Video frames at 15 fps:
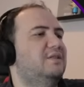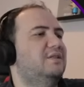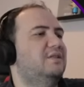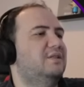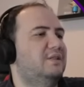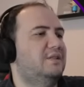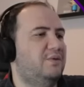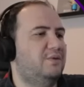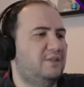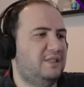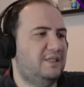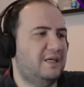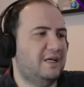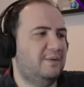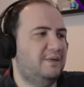Then we see
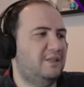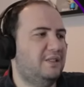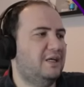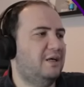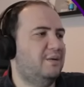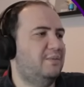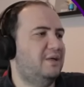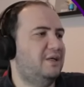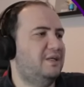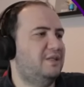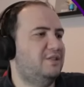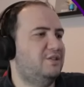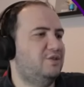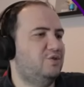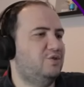Amitabh and his
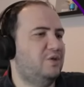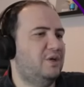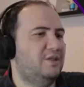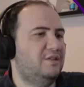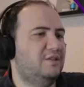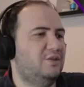strength, so